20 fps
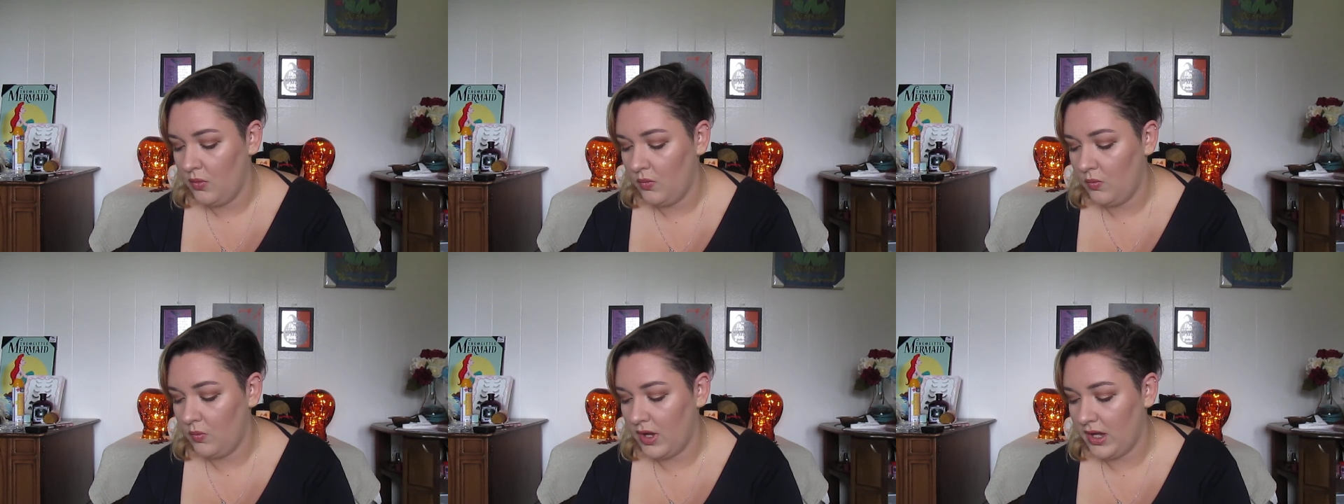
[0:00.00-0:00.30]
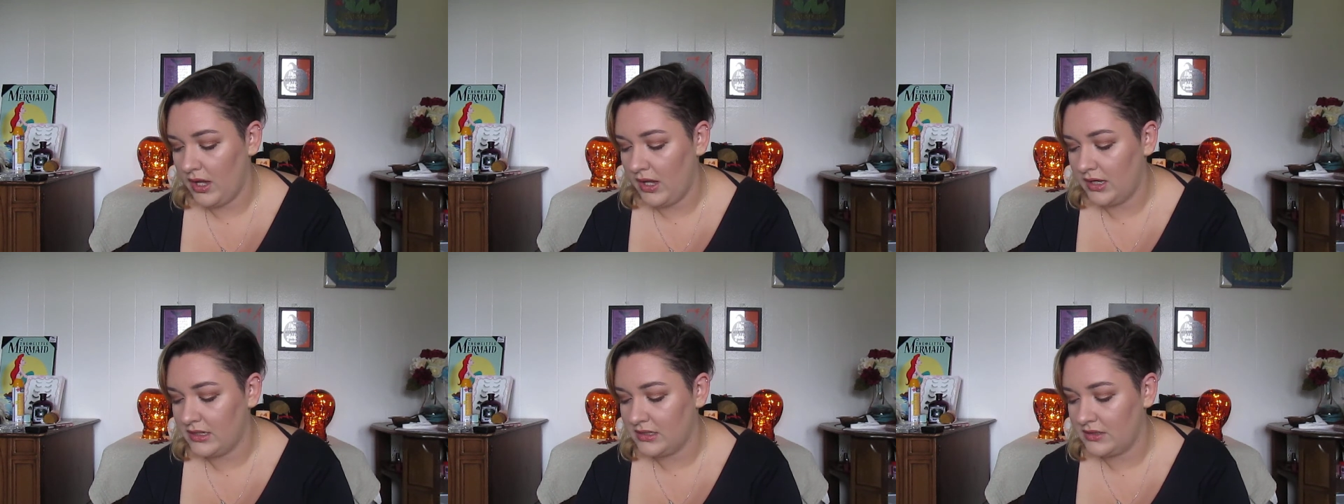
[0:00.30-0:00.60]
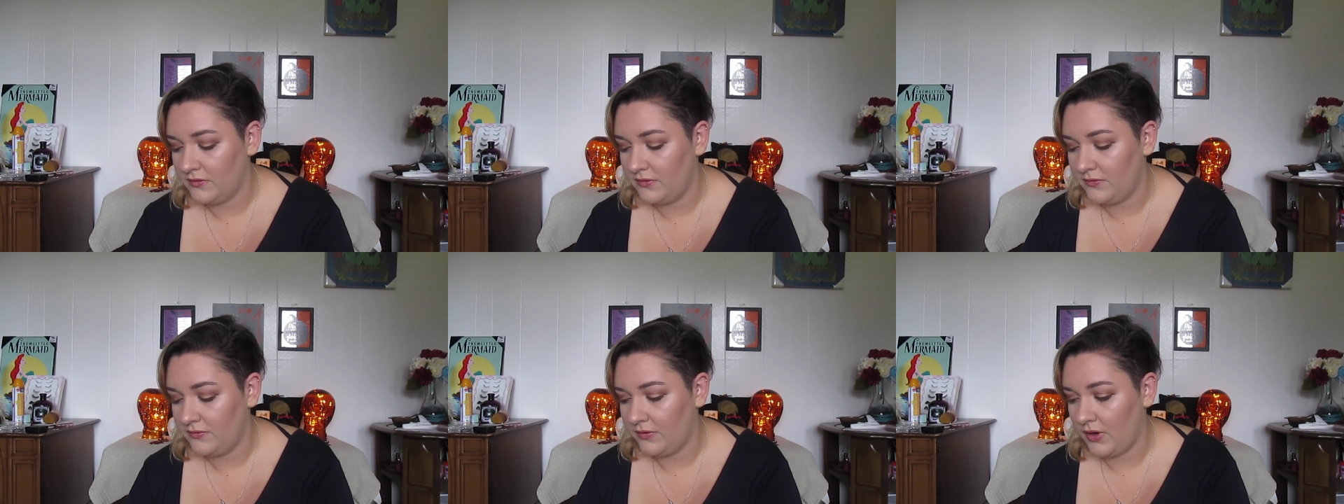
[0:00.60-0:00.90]

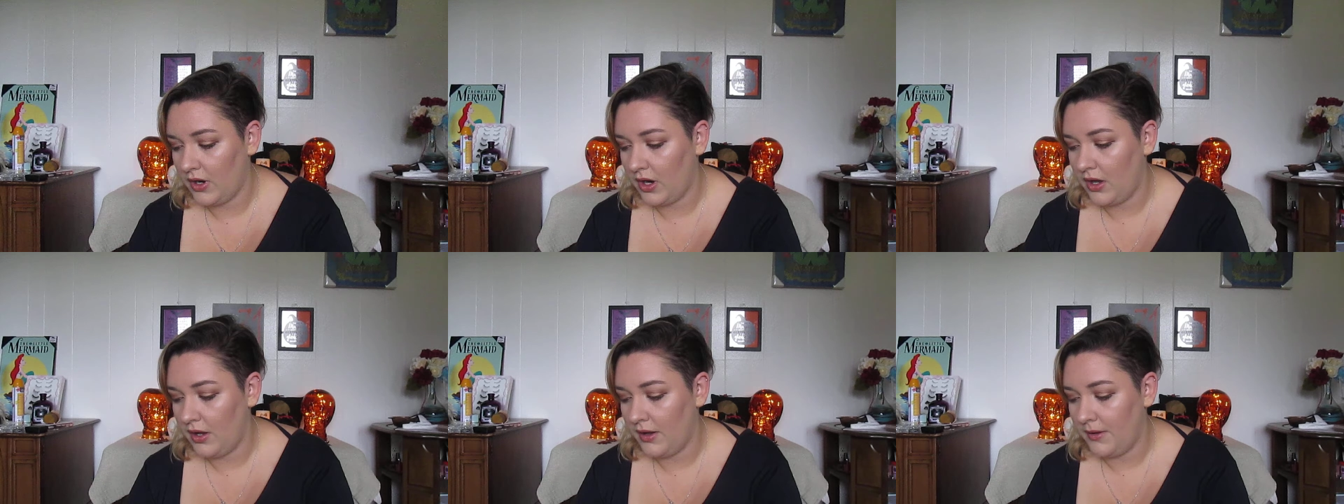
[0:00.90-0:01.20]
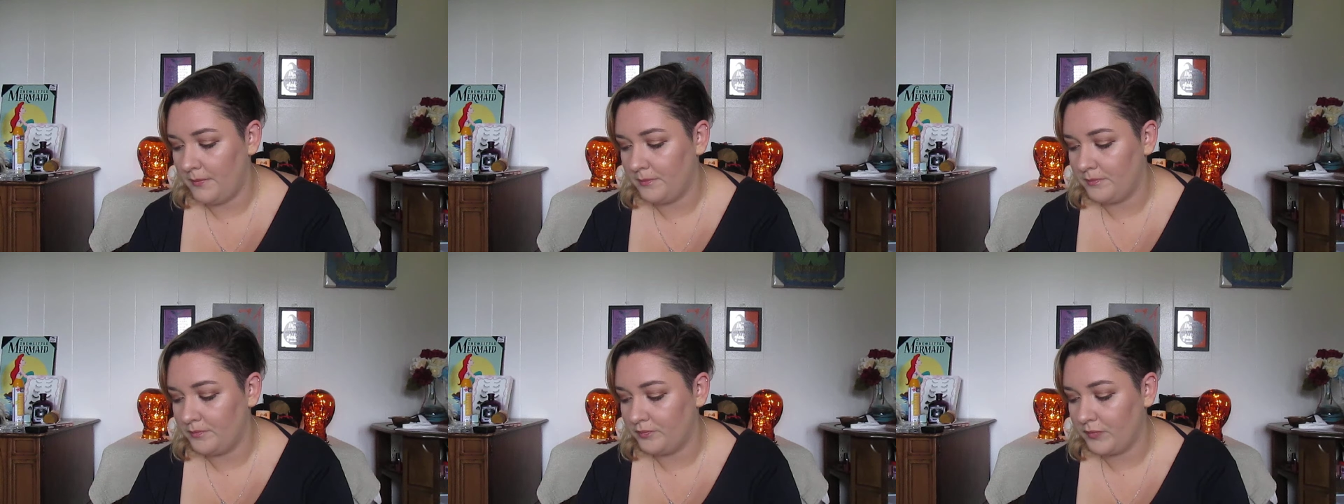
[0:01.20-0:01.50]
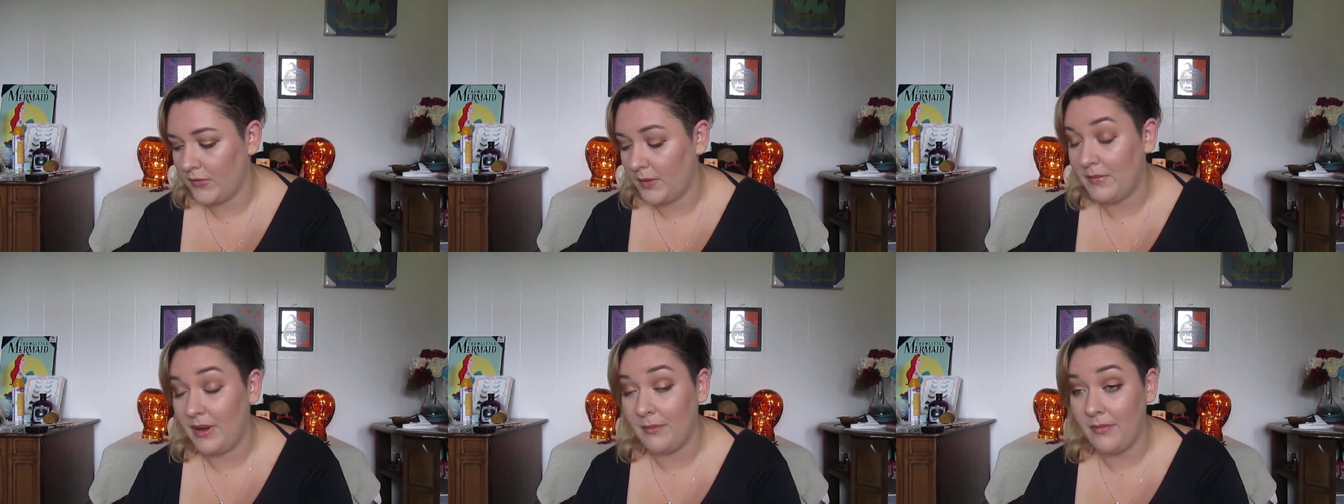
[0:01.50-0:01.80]
was from
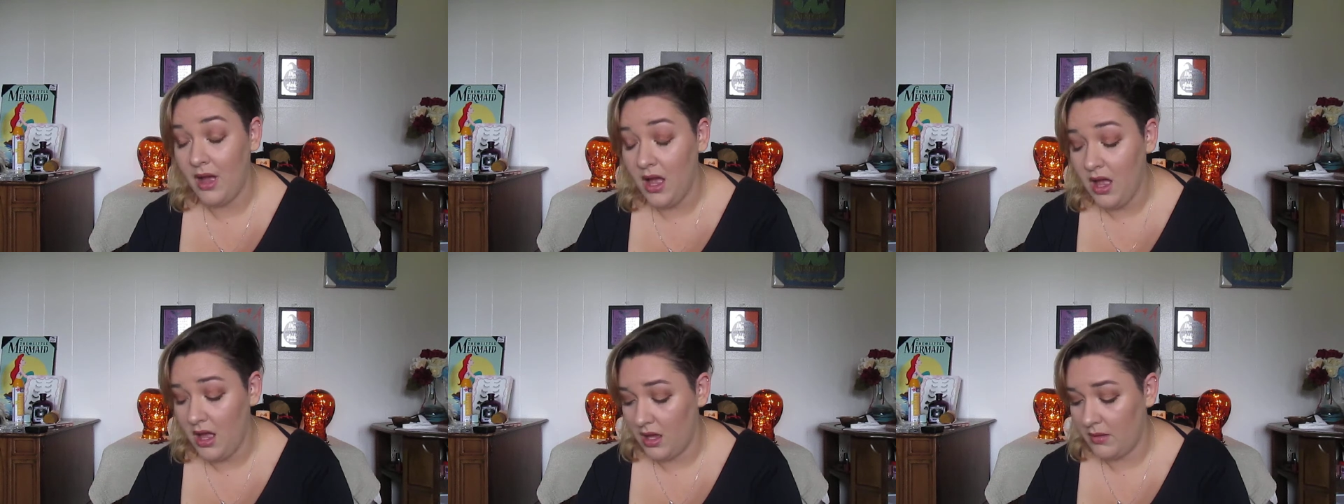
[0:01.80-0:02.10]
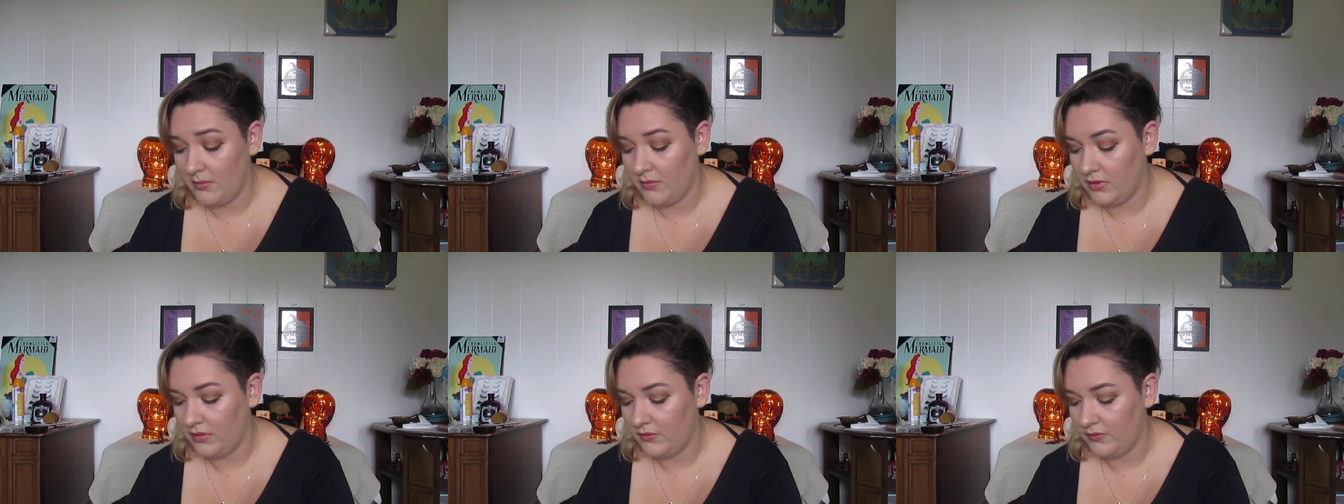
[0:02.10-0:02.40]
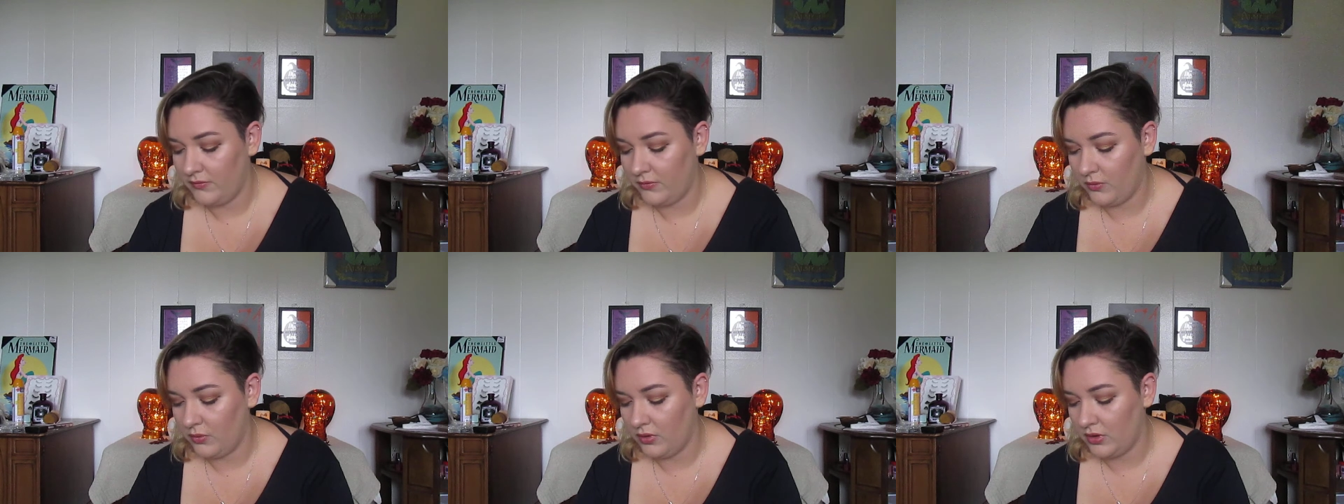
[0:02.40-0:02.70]
my mom
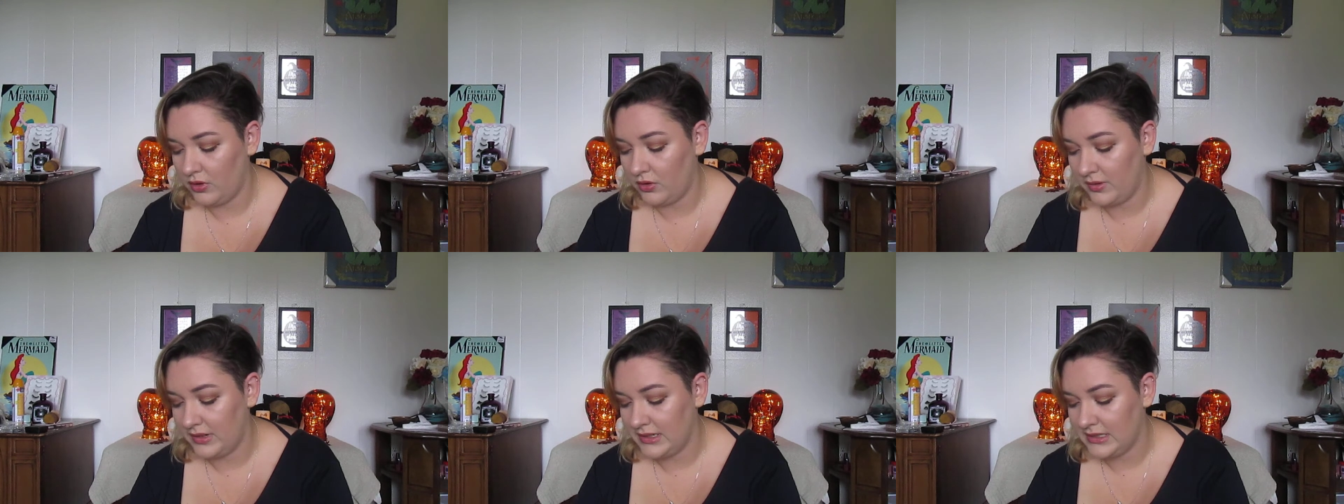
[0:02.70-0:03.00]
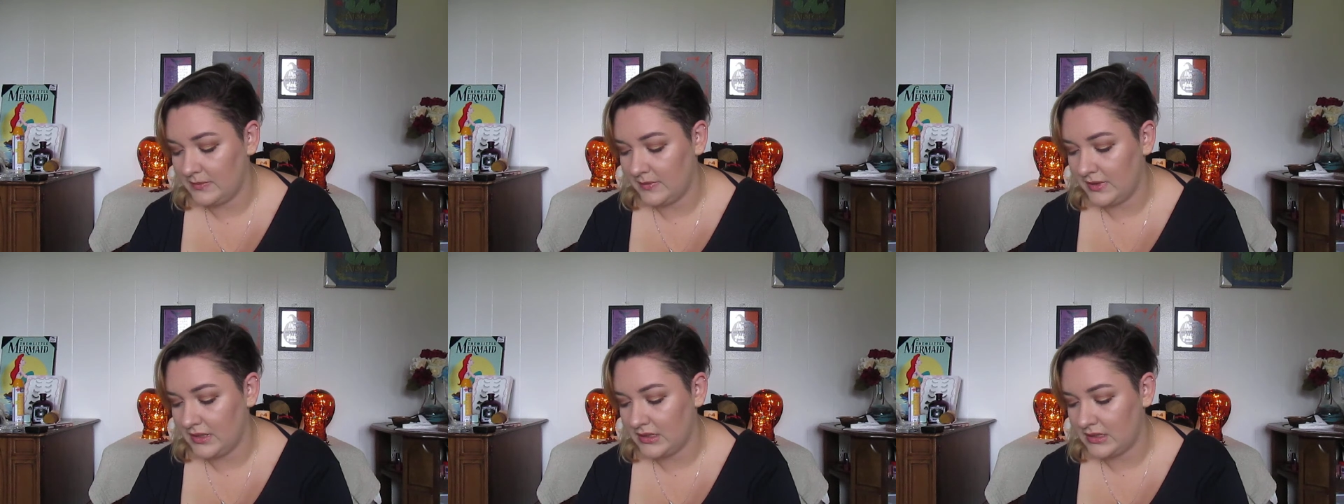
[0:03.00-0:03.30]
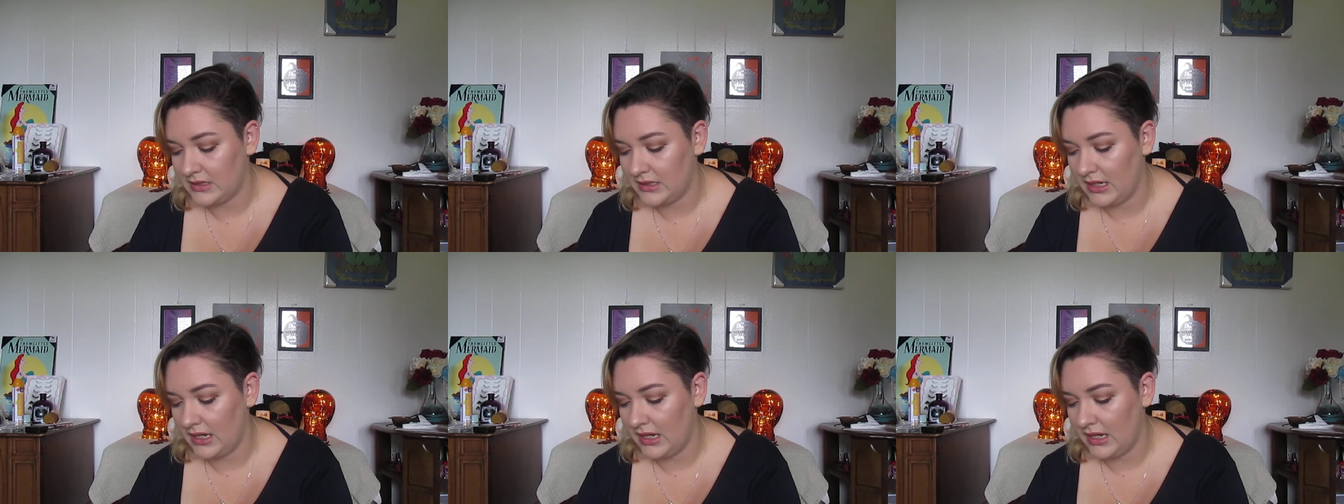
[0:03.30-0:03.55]
for Christmas,